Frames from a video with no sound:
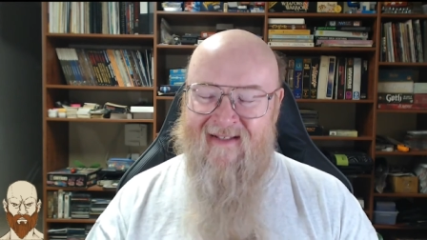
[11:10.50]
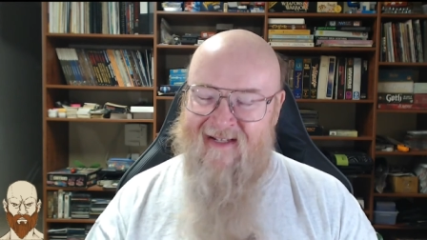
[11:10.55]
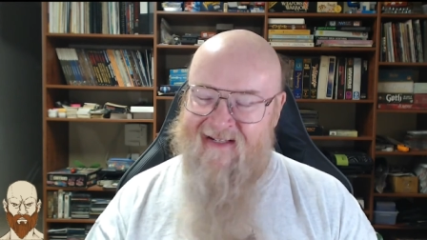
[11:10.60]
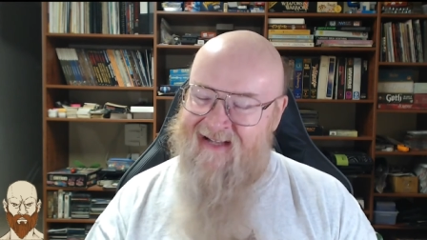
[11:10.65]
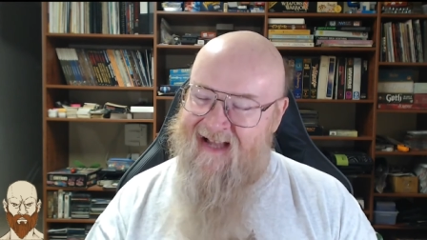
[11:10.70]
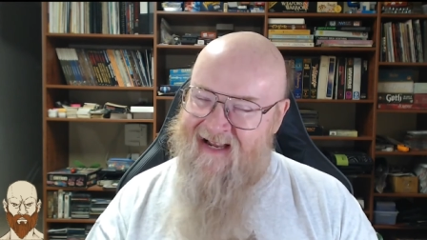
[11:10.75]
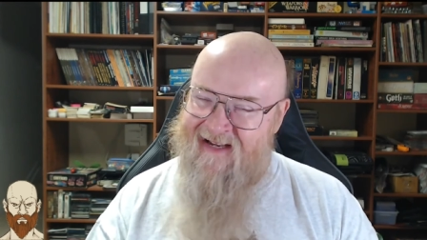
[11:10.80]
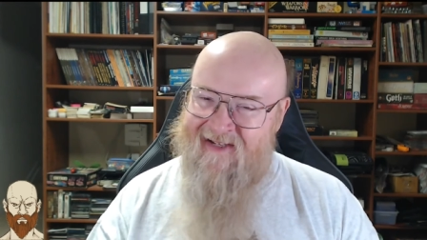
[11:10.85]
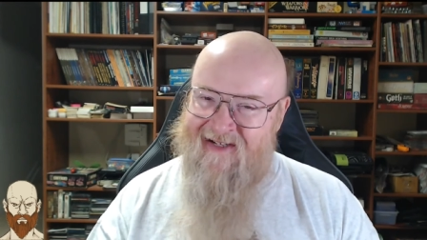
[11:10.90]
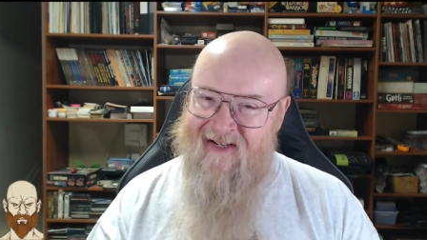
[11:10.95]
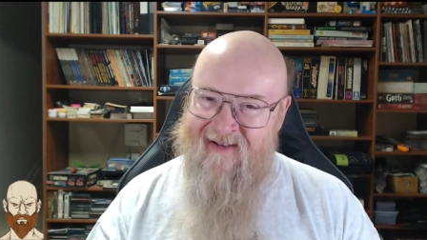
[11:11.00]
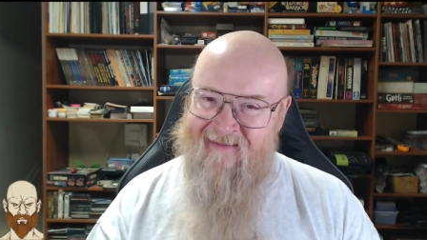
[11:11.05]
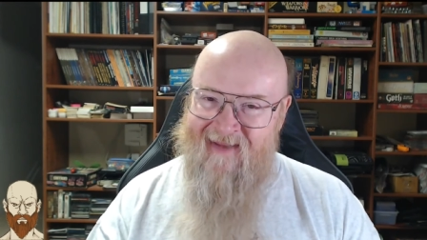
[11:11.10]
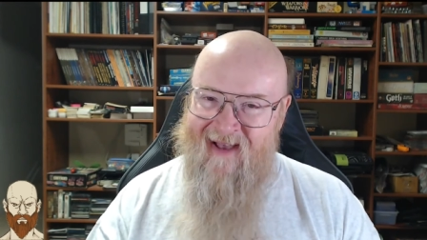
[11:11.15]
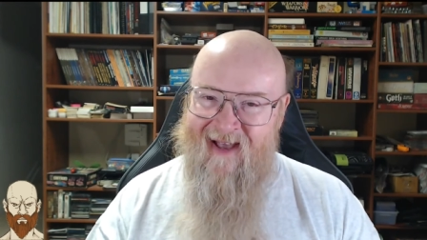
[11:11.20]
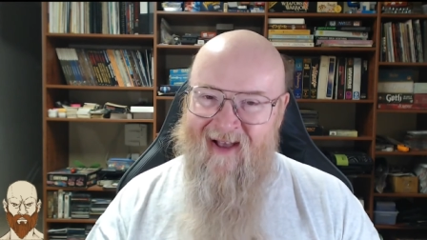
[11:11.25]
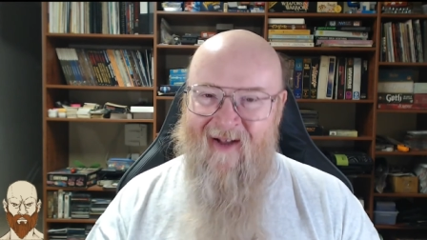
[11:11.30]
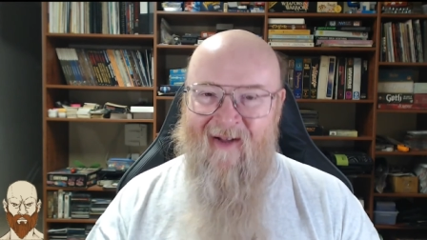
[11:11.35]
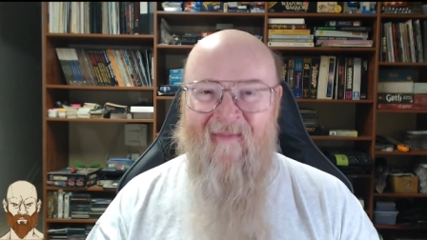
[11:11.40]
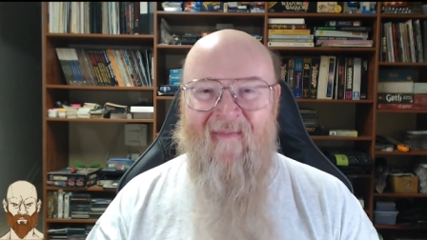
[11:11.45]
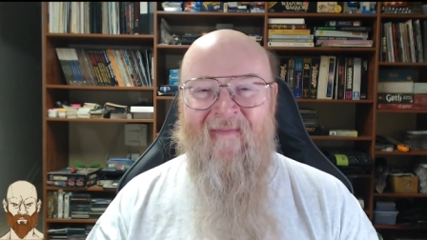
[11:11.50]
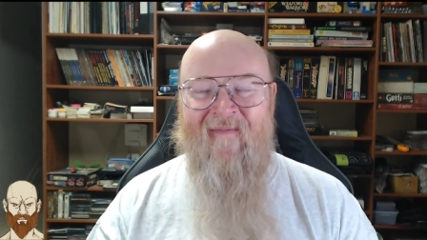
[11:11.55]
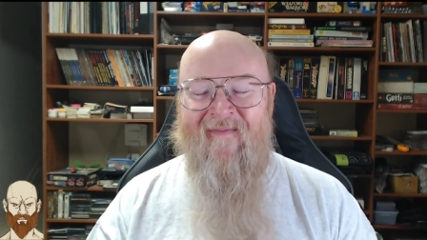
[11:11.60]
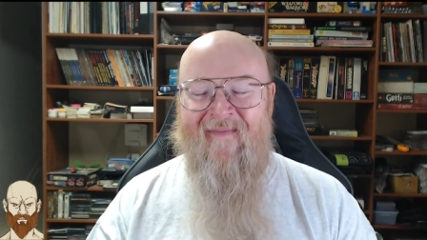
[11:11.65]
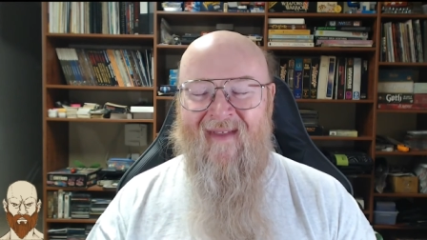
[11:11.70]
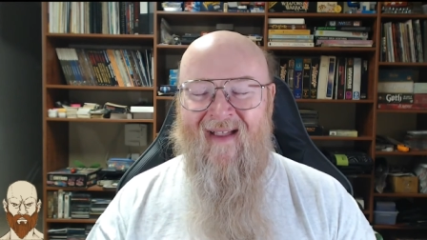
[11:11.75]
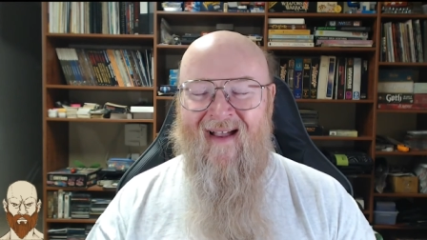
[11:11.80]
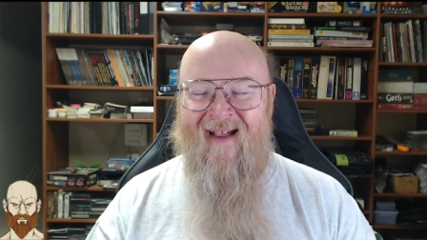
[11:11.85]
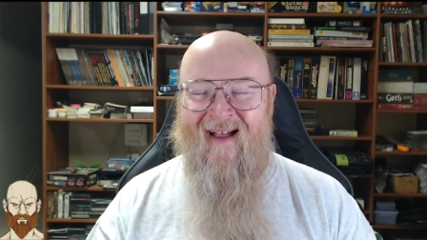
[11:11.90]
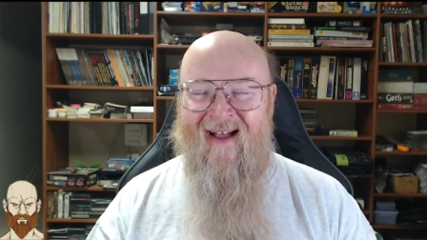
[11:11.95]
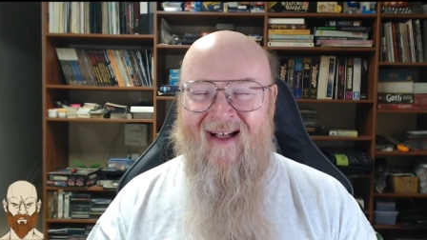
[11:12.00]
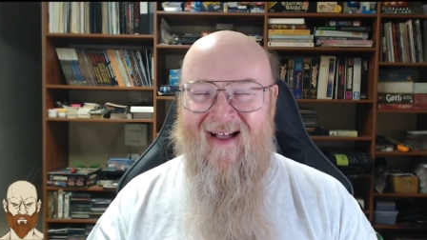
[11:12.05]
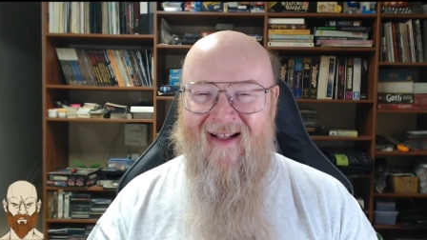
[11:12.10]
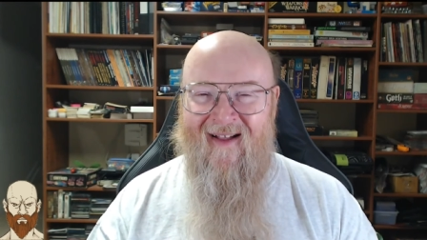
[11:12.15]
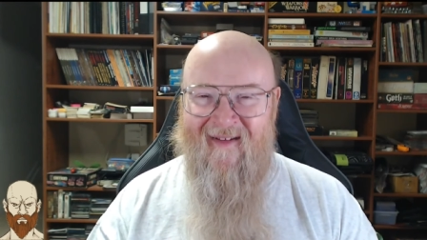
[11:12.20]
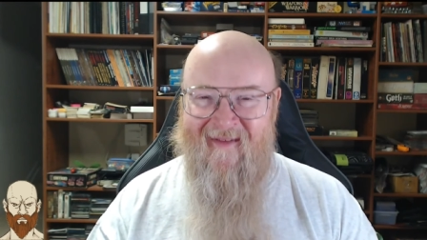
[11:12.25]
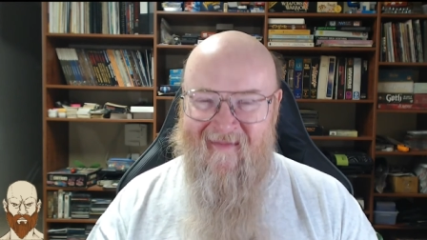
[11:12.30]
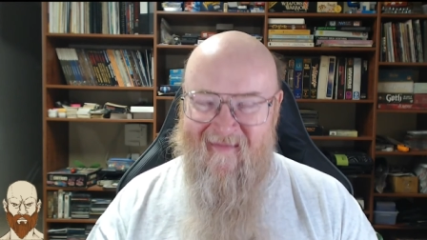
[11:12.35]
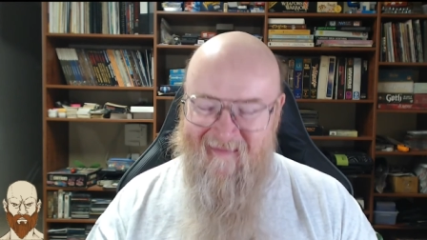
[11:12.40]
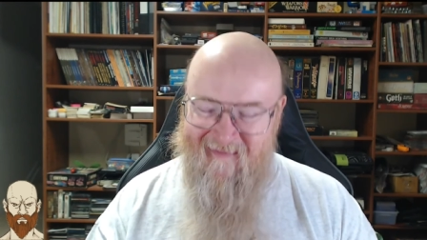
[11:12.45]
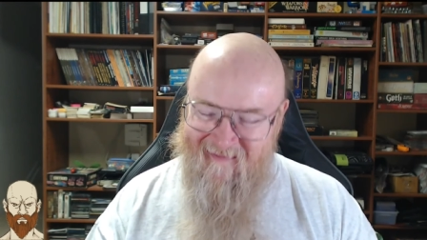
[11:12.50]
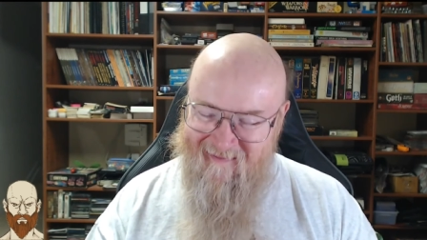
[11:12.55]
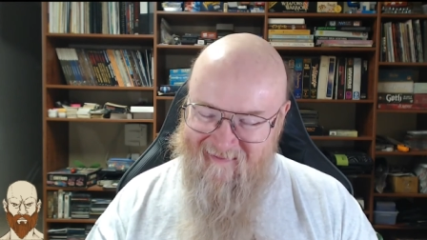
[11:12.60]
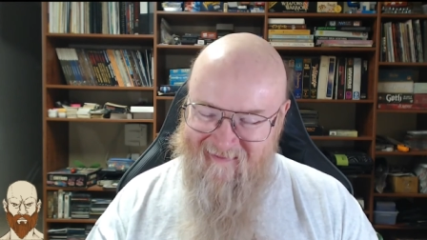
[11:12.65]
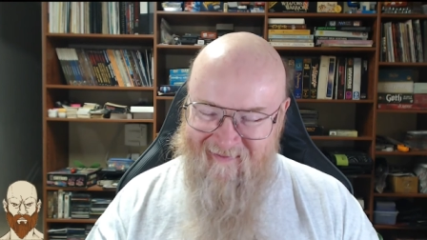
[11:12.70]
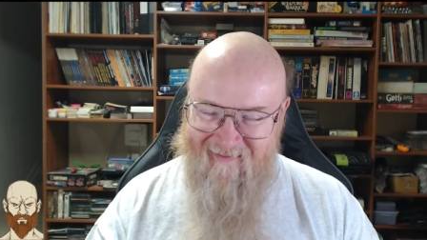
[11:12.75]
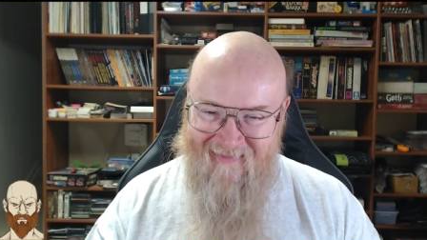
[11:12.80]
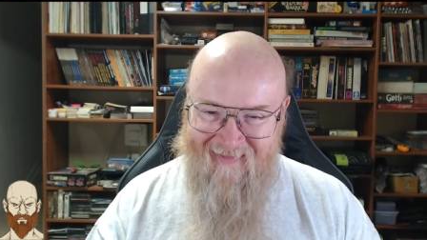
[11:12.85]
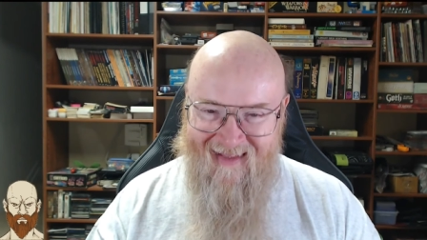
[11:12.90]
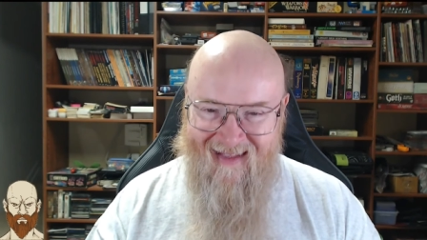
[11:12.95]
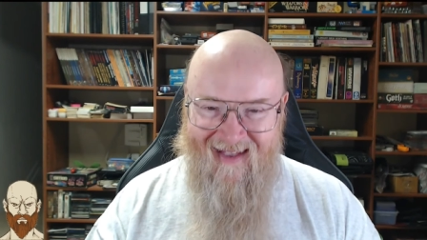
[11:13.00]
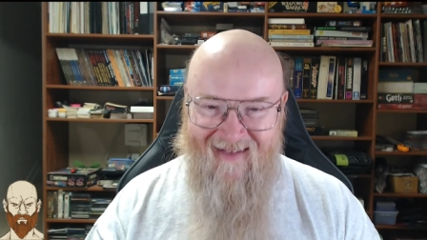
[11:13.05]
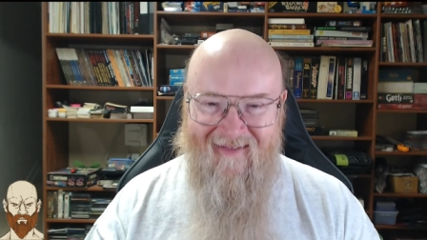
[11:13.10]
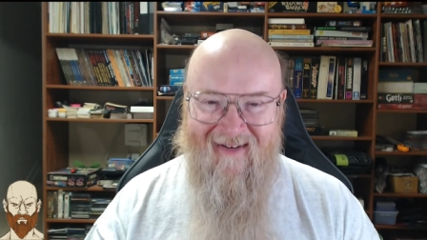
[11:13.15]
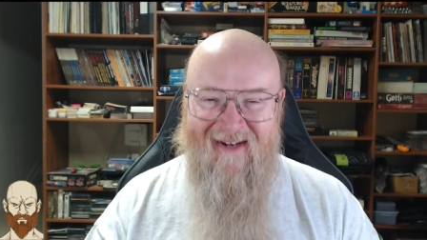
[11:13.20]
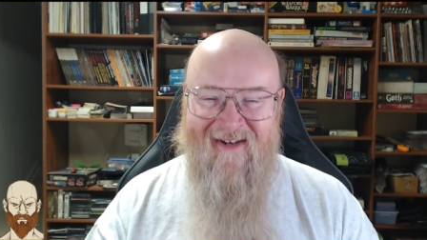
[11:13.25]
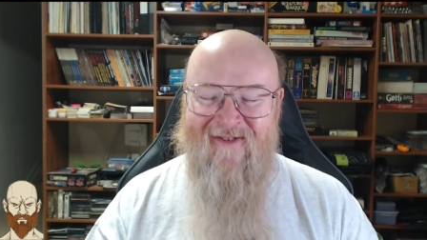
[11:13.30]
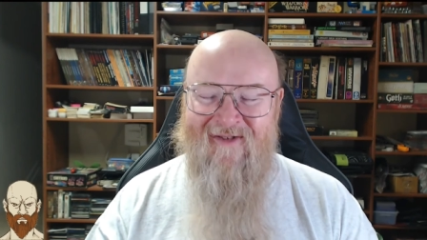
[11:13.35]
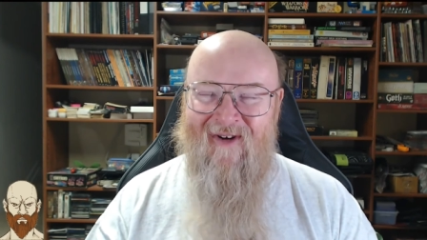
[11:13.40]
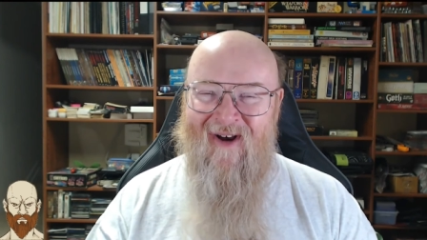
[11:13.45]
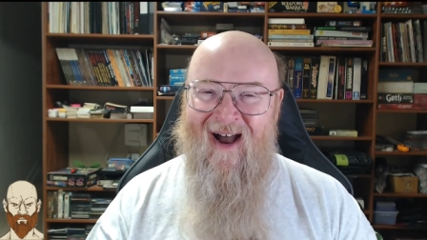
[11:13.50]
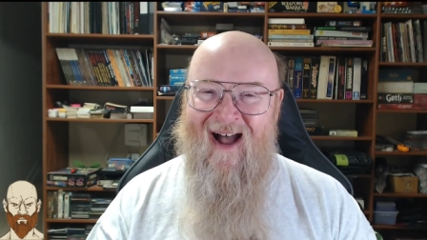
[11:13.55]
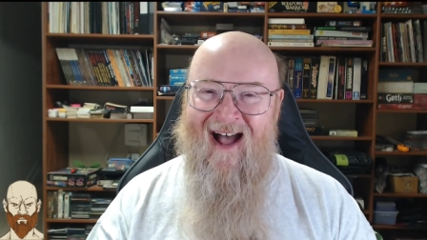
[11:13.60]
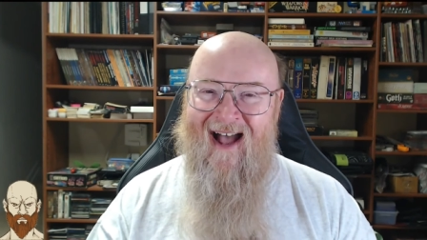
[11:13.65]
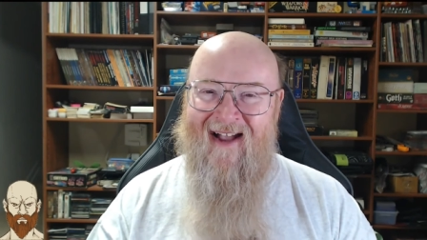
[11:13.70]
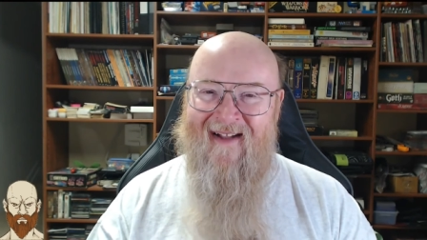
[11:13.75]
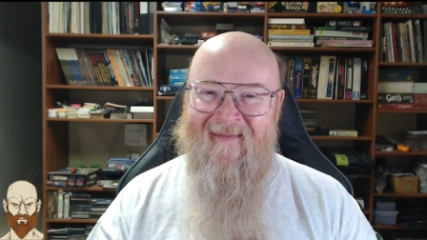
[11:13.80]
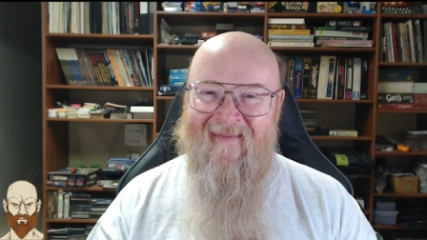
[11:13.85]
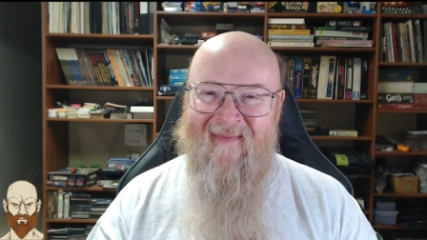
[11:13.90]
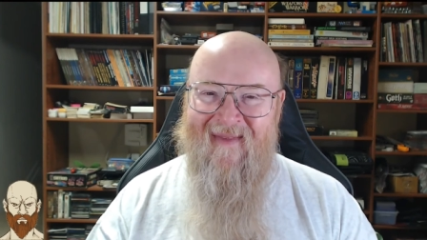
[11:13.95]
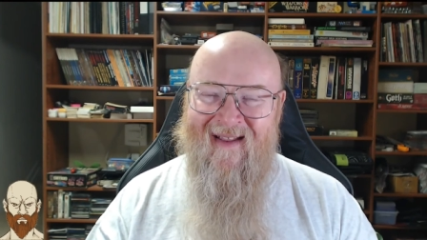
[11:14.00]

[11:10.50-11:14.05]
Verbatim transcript: tasty meal. Um, give it a try.